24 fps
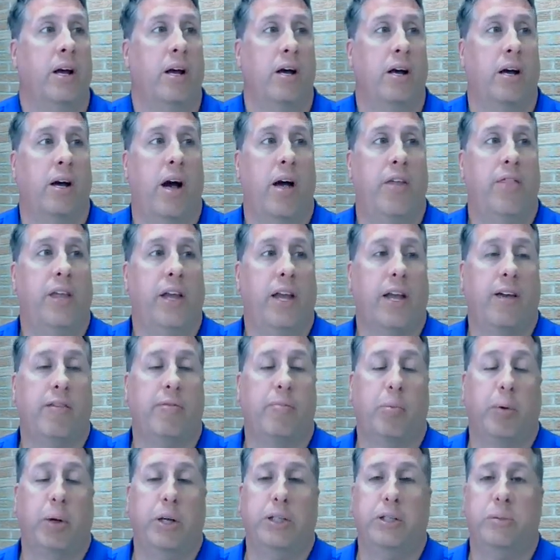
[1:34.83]
Uh, I think
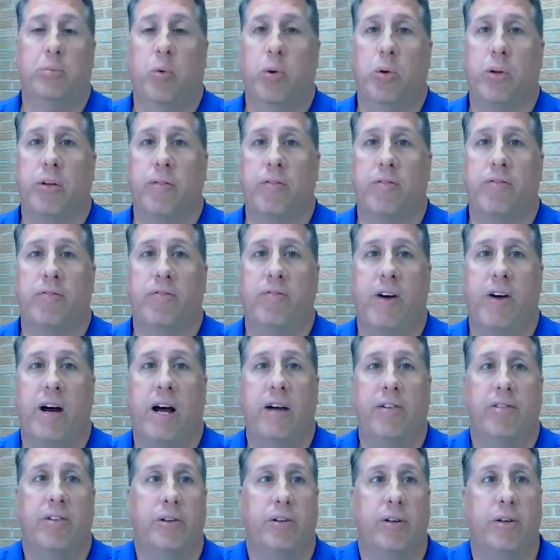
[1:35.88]
I've preached more than
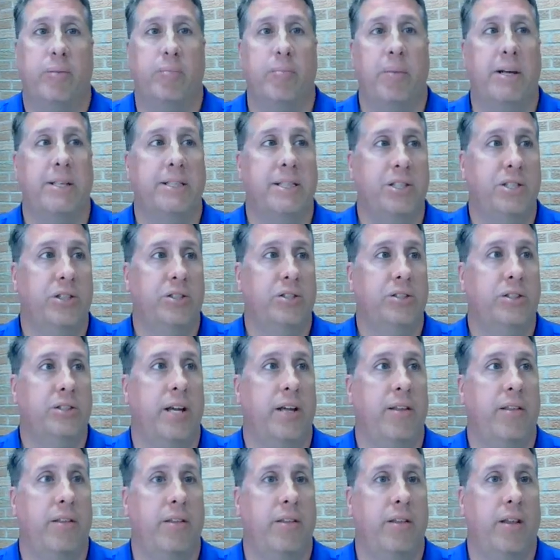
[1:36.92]
500 messages
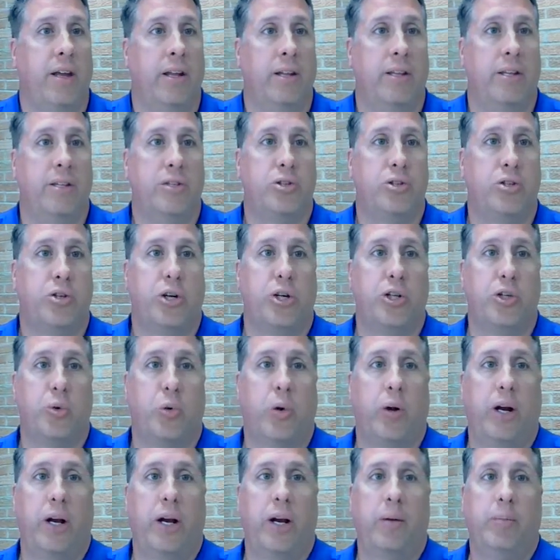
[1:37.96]
at, at this church
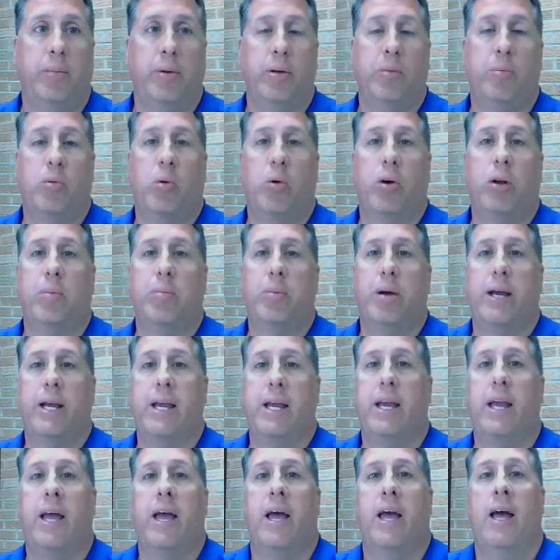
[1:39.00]
where I am. Good morning,
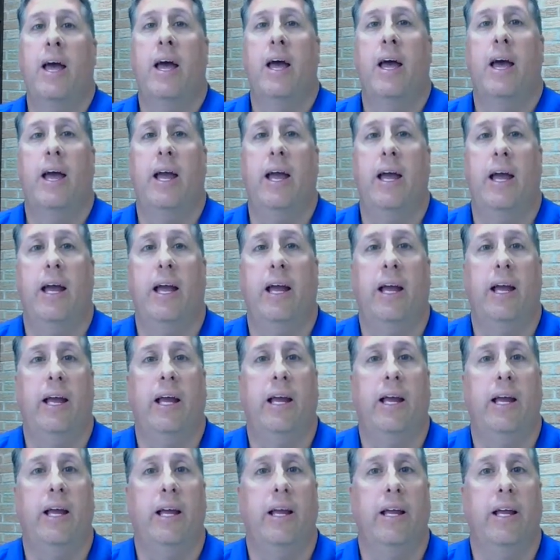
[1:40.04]
Peggy.
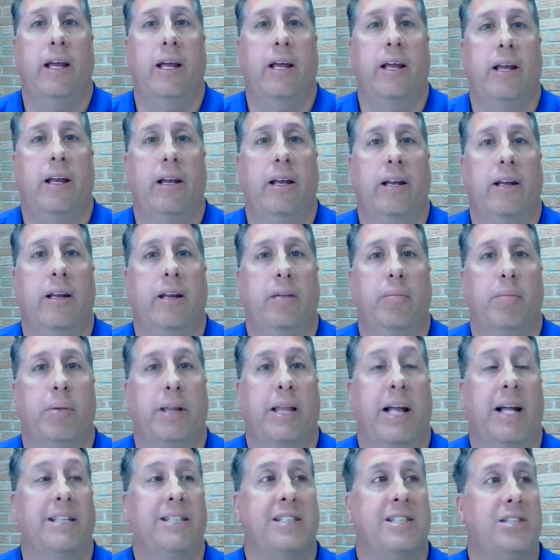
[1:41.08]
And but
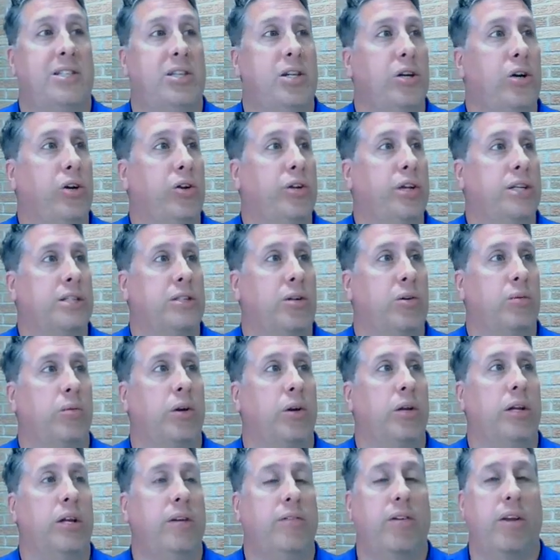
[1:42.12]
that still doesn't
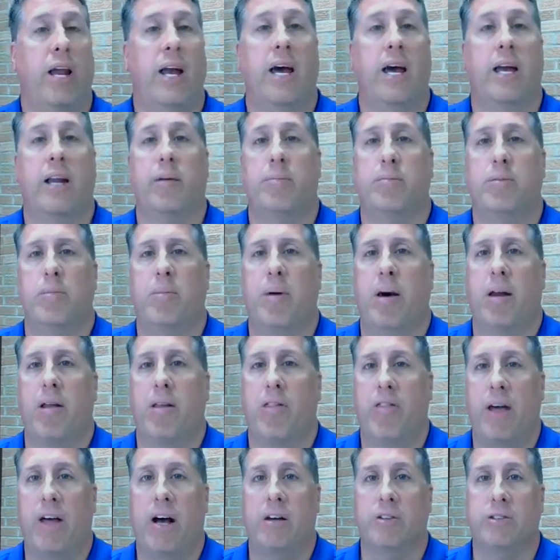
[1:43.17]
really even add up to about a
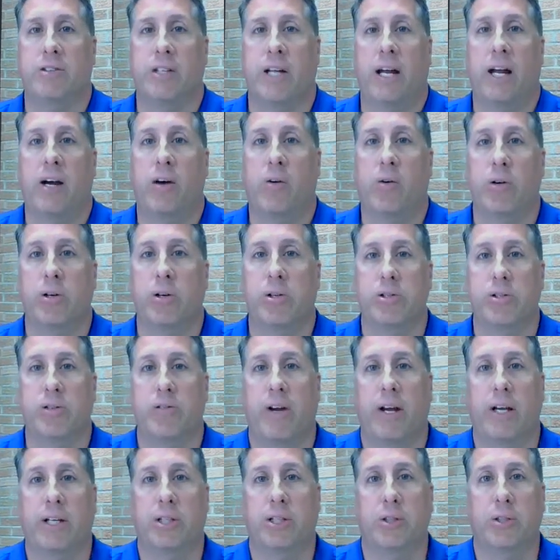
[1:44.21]
thousand hours of
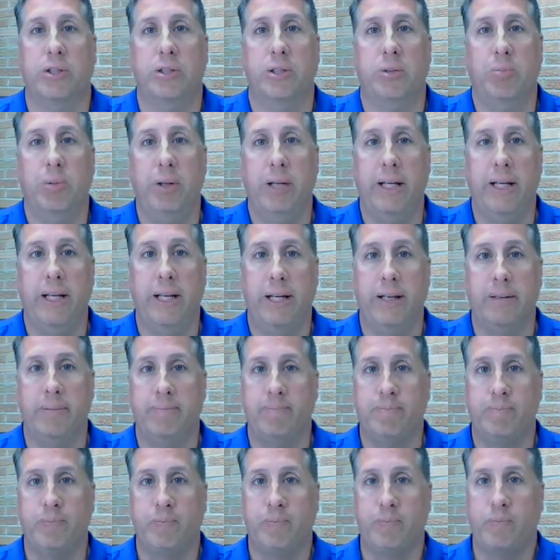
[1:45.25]
actually speaking.